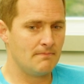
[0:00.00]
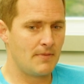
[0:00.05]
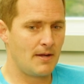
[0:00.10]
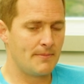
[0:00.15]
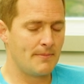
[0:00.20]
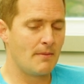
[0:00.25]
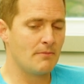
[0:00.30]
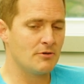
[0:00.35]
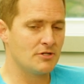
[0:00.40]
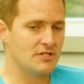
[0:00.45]
I
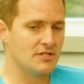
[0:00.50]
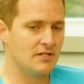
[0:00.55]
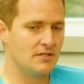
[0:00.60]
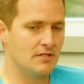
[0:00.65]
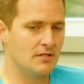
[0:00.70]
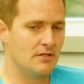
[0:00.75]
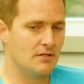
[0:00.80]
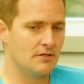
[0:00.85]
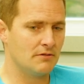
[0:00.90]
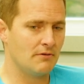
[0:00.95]
remember
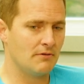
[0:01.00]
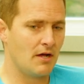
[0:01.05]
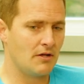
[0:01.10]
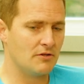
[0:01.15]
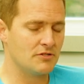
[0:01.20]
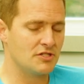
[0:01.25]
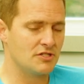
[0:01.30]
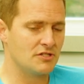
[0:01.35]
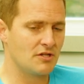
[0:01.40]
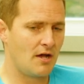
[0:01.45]
sitting in the
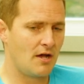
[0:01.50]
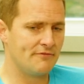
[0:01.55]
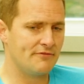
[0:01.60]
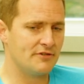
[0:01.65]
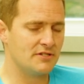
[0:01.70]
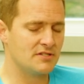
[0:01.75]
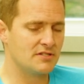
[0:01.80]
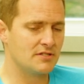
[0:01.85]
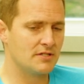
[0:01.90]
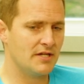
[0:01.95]
neurologist's
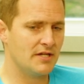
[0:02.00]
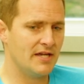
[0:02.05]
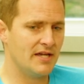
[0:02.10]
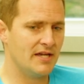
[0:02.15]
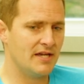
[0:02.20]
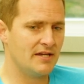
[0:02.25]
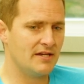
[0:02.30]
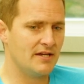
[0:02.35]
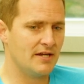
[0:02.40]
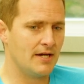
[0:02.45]
office,
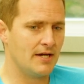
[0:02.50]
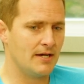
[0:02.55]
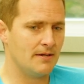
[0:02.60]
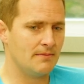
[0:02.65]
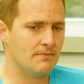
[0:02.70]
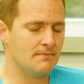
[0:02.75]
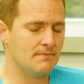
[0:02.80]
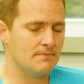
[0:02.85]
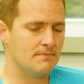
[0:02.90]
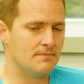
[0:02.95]
and
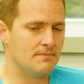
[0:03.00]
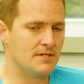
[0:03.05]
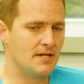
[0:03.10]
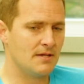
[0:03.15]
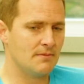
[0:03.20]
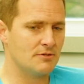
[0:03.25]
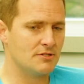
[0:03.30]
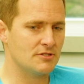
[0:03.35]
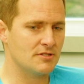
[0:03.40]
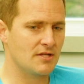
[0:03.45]
um,
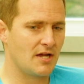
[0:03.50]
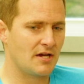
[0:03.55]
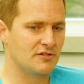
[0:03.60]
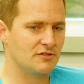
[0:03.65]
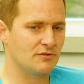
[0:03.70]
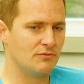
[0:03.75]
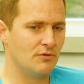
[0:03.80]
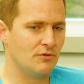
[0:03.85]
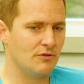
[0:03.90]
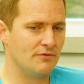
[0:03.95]
name was
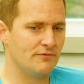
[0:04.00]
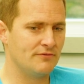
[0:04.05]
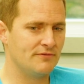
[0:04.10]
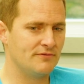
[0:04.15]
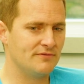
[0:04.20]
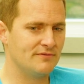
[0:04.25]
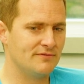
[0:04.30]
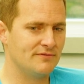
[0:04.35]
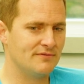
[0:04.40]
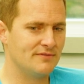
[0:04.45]
Dr. Wolf,
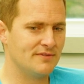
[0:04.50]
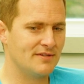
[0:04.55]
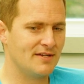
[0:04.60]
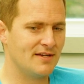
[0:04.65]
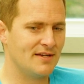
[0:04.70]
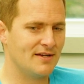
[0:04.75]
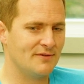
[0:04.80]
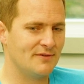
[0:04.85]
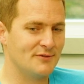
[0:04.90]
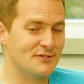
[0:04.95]

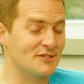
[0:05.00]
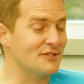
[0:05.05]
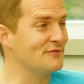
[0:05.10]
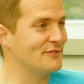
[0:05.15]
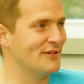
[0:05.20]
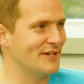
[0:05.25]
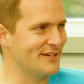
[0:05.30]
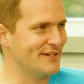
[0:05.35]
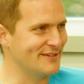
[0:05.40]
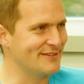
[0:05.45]
uh, which is
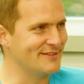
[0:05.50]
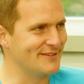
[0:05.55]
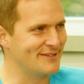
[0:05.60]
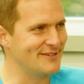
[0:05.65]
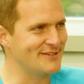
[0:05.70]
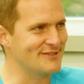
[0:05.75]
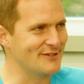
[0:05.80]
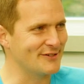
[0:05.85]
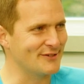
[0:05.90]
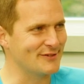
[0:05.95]
fitting
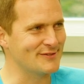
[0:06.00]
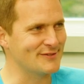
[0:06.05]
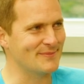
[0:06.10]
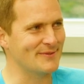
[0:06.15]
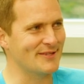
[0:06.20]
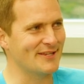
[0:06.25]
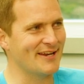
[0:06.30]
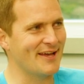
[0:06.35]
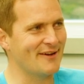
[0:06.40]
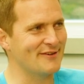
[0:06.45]
considering some
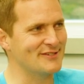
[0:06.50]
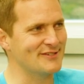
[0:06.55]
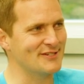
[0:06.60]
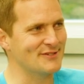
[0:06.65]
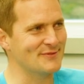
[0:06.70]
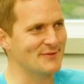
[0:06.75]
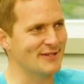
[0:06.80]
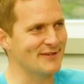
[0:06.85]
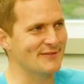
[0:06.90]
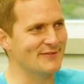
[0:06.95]
of the
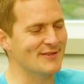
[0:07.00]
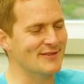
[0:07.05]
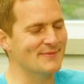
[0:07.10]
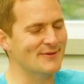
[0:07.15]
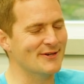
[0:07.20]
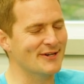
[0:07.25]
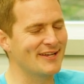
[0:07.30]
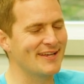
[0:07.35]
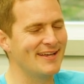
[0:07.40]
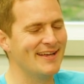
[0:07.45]
analogies we mm-hmm, give in mm-hmm, the
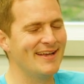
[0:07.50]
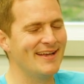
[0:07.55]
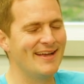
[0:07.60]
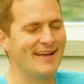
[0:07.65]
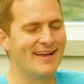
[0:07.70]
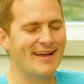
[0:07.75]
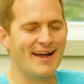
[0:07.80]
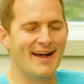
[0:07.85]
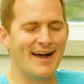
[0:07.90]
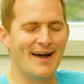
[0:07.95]
book. Sure.
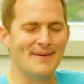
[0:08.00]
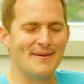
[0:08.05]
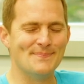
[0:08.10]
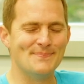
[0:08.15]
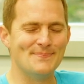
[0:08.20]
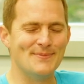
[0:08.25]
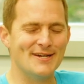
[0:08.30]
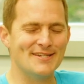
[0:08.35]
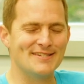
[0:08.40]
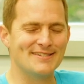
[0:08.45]
Um,
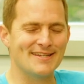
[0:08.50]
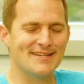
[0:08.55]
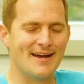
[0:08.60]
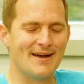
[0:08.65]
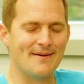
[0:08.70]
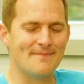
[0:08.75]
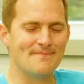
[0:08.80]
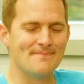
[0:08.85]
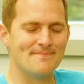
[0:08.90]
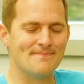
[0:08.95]
but
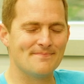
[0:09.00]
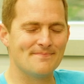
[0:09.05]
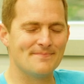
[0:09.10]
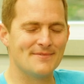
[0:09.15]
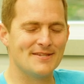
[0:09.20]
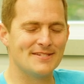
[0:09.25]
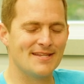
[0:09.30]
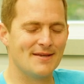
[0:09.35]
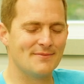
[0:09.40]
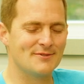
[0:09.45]
um,
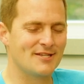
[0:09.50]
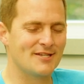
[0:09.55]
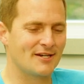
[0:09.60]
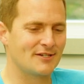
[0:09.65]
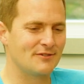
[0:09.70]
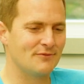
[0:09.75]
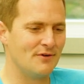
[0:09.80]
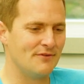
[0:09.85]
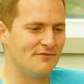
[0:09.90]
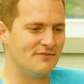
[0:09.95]
his name was
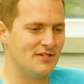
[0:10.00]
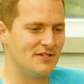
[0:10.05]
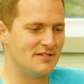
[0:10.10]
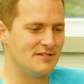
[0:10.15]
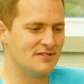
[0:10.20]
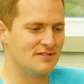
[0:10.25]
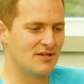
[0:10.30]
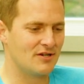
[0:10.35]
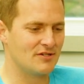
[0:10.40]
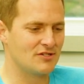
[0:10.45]
Dr. Wolf, and he
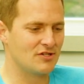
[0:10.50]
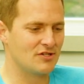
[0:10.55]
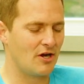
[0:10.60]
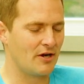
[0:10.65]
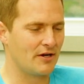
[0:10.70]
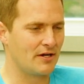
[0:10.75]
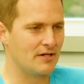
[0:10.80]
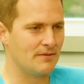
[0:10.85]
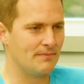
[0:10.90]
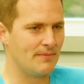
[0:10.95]
starts
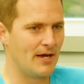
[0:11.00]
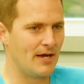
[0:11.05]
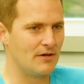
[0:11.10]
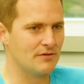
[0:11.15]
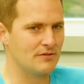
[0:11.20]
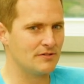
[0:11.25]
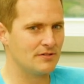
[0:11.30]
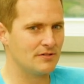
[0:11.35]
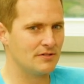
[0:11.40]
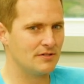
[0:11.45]
talking
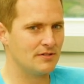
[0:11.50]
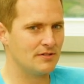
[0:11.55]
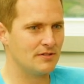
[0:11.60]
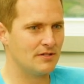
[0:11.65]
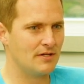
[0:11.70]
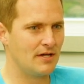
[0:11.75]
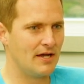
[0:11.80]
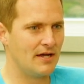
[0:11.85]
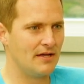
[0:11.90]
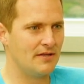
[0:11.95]
about
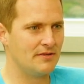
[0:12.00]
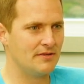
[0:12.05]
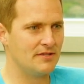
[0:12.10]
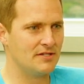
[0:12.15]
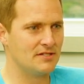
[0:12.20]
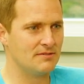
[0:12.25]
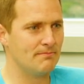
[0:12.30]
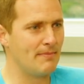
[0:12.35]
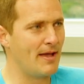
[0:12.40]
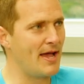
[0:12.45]
uh,
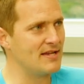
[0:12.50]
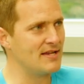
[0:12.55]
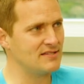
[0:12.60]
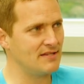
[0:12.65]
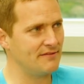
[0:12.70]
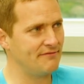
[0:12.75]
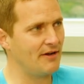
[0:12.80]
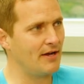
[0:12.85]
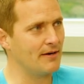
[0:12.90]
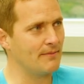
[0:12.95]
this mass
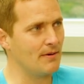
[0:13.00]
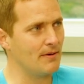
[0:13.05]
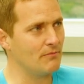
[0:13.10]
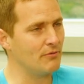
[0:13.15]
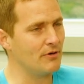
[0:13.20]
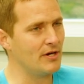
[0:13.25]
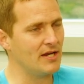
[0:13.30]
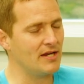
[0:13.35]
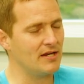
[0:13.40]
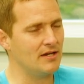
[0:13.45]
they found in my
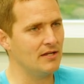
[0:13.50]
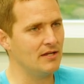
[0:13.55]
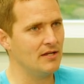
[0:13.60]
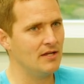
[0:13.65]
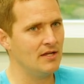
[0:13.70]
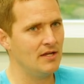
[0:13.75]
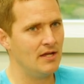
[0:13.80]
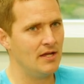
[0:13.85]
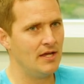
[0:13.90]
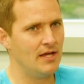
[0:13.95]
brain,
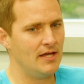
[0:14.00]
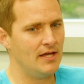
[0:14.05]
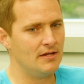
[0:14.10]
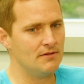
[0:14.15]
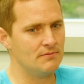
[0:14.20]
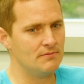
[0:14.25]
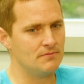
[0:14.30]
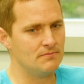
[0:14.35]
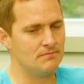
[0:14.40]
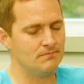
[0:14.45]
and
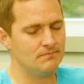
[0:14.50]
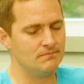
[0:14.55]
it